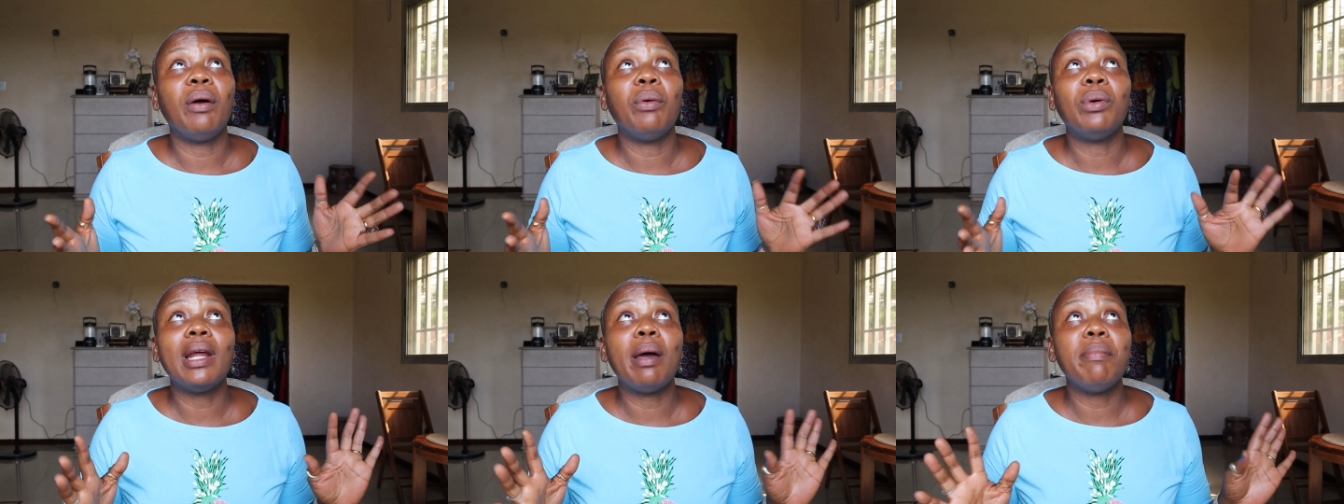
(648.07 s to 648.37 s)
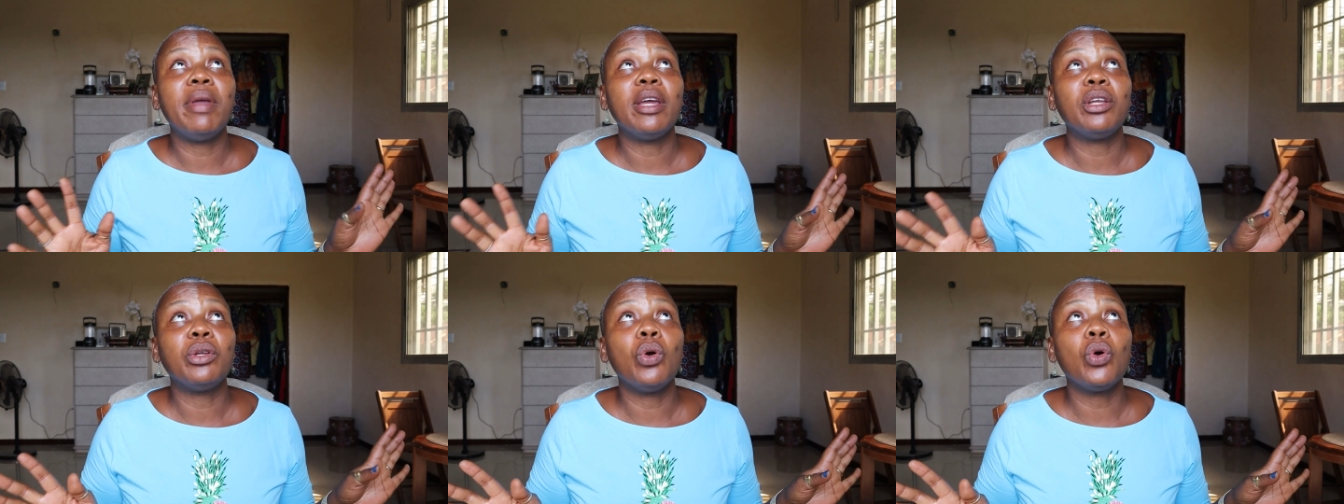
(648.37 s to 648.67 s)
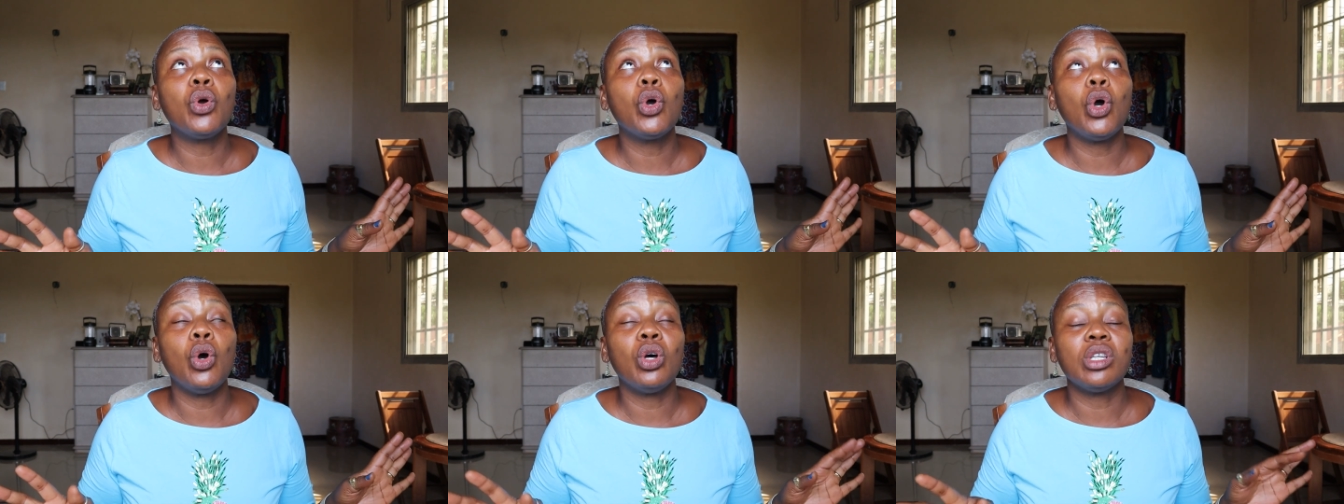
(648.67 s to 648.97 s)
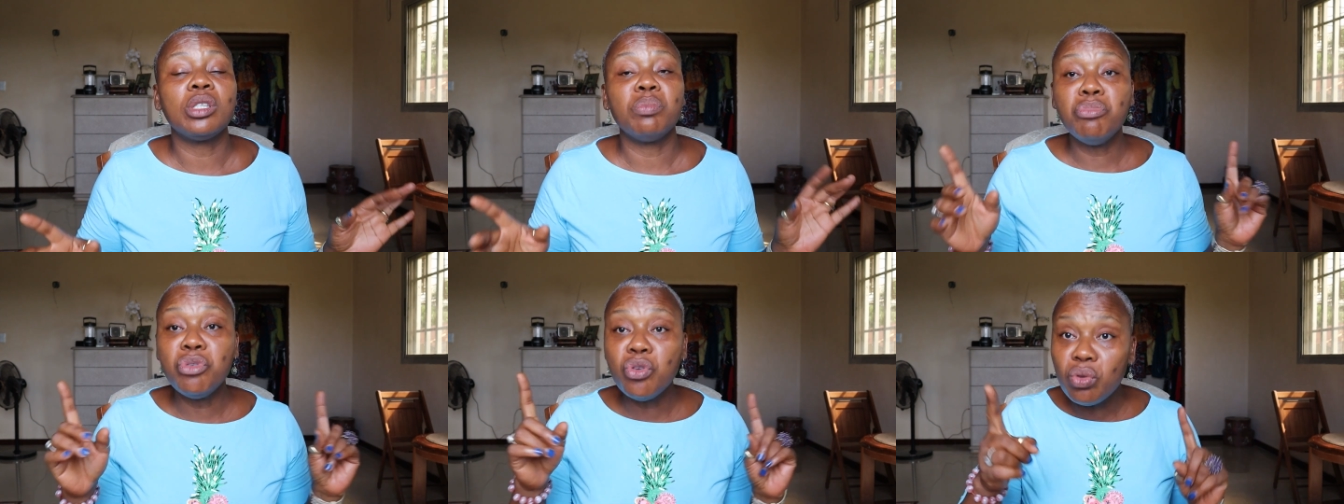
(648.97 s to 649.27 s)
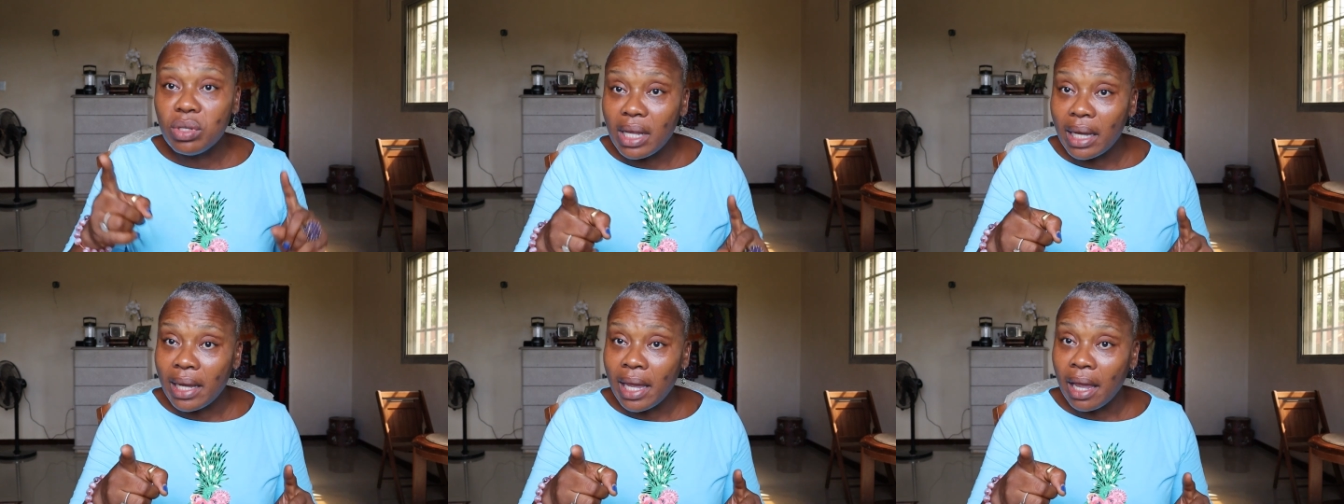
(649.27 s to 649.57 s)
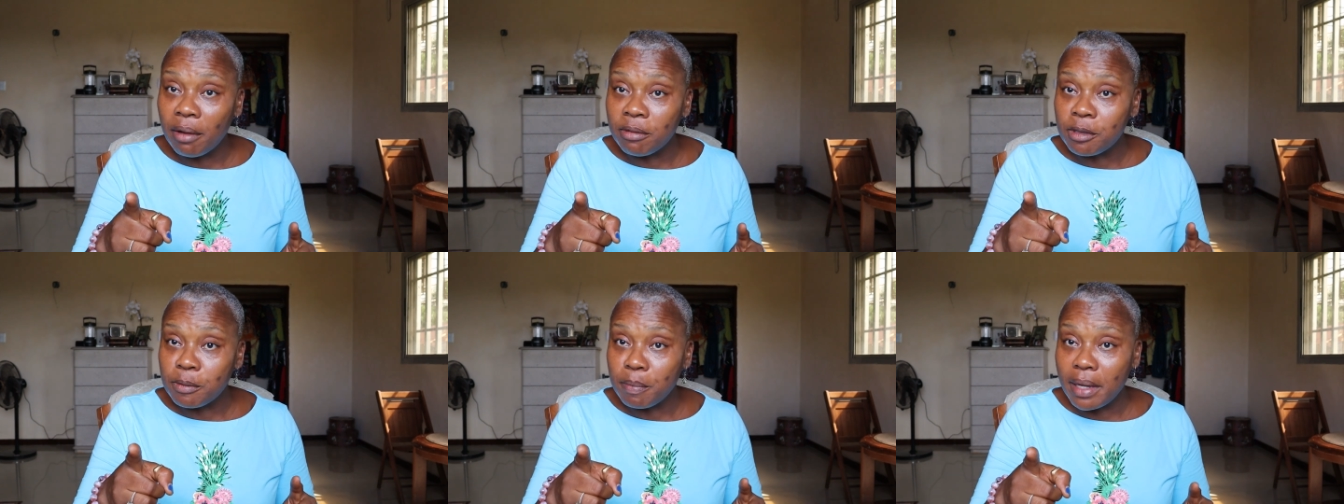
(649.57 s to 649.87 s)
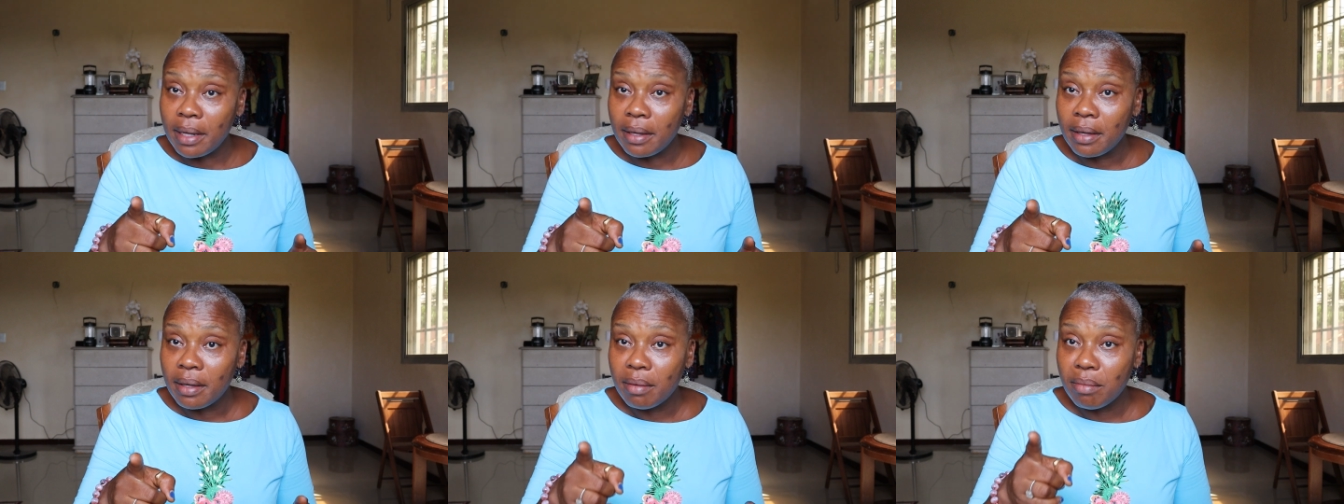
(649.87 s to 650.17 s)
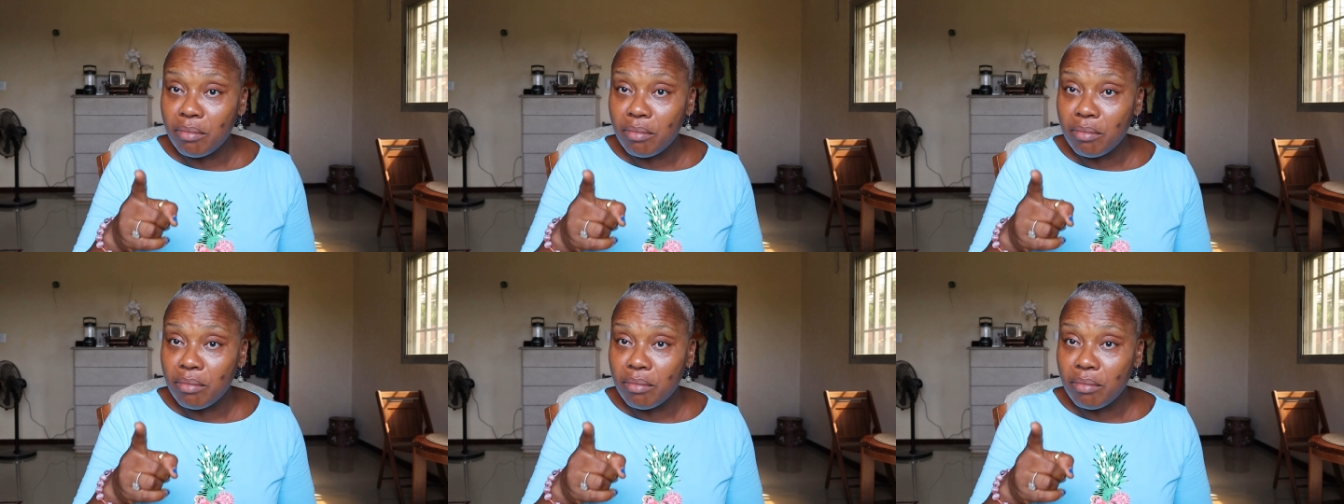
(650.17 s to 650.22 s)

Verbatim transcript: I will not make no calls. Music helps me.